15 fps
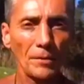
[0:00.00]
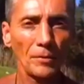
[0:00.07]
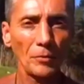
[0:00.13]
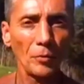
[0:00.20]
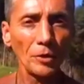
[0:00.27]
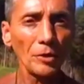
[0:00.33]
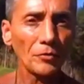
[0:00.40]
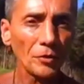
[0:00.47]

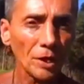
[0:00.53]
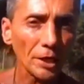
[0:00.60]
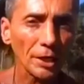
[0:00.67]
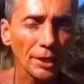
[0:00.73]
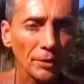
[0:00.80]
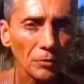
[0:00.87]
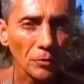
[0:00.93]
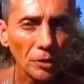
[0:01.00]
What do you
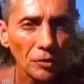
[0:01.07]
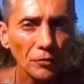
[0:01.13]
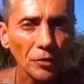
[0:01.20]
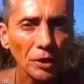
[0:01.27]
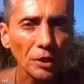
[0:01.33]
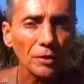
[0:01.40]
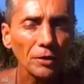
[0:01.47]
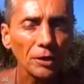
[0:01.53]
think? What do you
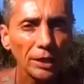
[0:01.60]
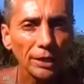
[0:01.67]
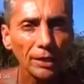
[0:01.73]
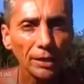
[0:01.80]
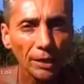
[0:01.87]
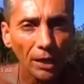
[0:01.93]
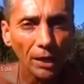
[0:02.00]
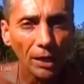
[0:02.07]
think
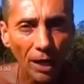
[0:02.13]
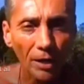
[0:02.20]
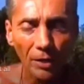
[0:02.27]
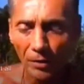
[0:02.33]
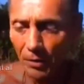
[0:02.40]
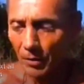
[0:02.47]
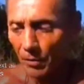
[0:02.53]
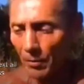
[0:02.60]
uh,
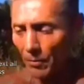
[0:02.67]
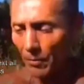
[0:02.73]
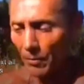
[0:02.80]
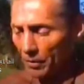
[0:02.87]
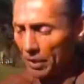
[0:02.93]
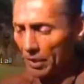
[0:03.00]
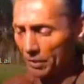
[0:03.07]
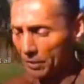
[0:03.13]

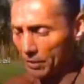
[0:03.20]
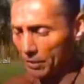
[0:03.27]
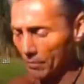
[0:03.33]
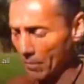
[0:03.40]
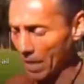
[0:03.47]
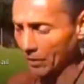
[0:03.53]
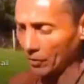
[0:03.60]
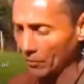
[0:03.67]
these
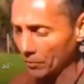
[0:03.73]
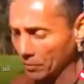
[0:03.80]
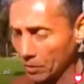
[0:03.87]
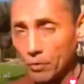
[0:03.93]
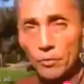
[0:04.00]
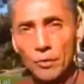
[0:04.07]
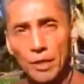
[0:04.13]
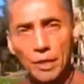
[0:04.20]
microbes
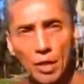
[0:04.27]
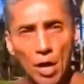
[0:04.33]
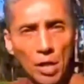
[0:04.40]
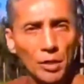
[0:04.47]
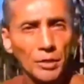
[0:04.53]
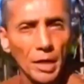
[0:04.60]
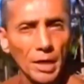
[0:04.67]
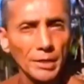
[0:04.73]
do? They
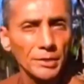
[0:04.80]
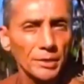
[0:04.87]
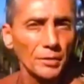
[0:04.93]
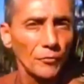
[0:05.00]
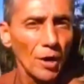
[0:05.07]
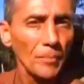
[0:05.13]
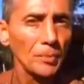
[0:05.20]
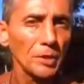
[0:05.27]
colonize
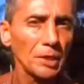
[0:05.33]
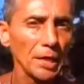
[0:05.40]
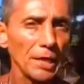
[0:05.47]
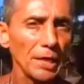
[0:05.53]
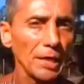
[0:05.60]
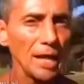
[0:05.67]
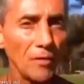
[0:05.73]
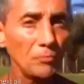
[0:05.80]
and
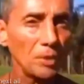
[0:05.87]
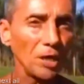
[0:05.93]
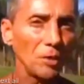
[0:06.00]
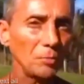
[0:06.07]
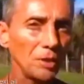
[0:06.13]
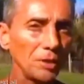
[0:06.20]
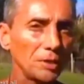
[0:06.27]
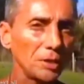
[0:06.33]
replicate and have
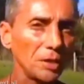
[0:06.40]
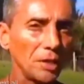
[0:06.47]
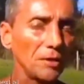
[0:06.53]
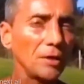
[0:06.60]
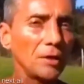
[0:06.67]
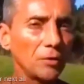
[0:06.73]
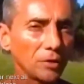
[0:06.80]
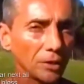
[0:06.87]
babies, and
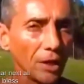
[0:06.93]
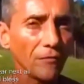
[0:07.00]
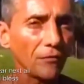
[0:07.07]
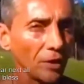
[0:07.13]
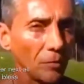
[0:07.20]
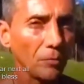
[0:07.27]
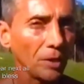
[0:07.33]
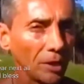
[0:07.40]
they say,
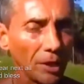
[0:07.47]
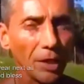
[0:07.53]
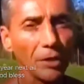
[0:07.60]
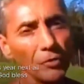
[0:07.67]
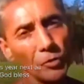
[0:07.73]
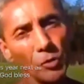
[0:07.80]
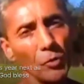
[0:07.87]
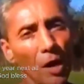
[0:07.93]
"Feed me again."
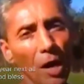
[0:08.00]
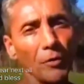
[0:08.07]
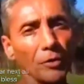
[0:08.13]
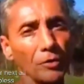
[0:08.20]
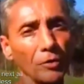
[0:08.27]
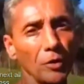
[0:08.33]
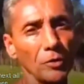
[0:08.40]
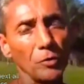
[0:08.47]
Two
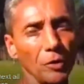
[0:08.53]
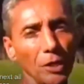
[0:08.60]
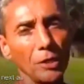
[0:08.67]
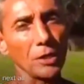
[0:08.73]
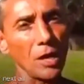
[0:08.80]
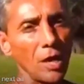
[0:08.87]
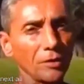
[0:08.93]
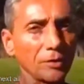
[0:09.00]
hours. So you eat
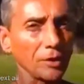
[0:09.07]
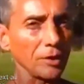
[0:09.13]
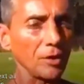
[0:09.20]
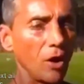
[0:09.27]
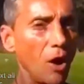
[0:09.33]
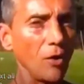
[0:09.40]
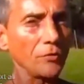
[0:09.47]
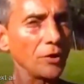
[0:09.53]
constantly
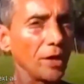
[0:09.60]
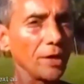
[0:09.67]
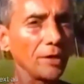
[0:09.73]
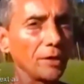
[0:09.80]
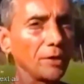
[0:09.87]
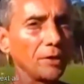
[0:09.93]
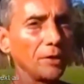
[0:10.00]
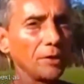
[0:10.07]
all day,
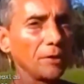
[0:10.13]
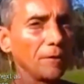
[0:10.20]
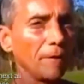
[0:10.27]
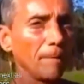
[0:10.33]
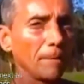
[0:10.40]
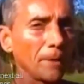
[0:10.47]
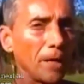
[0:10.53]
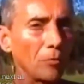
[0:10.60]

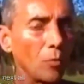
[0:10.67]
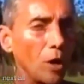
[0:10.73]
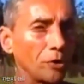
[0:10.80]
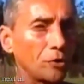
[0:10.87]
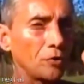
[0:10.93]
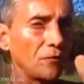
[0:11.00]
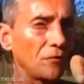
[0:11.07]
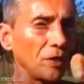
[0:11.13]
and
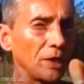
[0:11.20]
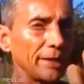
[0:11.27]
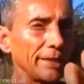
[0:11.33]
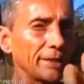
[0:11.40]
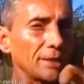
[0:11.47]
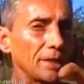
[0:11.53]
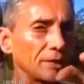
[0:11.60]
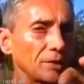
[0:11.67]
once you feed
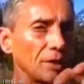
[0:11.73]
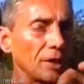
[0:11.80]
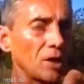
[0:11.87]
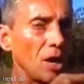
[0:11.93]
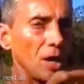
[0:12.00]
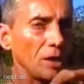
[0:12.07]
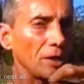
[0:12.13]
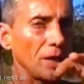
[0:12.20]
these things and they
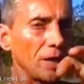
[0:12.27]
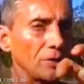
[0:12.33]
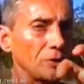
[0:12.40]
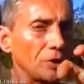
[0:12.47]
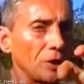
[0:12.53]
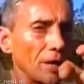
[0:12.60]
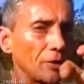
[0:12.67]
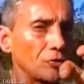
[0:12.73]
colonize, you
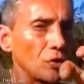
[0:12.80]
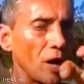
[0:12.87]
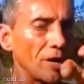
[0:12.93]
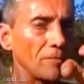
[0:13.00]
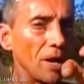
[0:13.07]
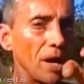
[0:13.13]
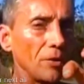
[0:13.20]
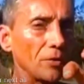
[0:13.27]
got to dry
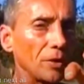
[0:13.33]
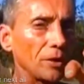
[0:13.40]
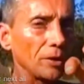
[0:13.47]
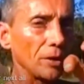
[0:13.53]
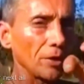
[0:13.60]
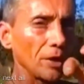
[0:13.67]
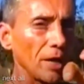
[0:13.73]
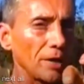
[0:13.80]
them out a
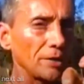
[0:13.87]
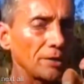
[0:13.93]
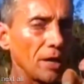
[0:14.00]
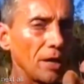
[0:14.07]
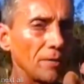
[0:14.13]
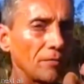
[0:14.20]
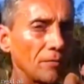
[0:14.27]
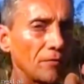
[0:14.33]
little at a
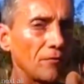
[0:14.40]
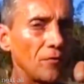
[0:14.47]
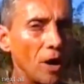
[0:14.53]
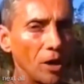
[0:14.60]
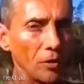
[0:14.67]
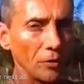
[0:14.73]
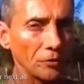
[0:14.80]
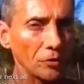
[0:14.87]
time.
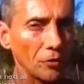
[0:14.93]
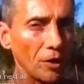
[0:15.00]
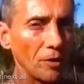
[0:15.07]
Follow the terrain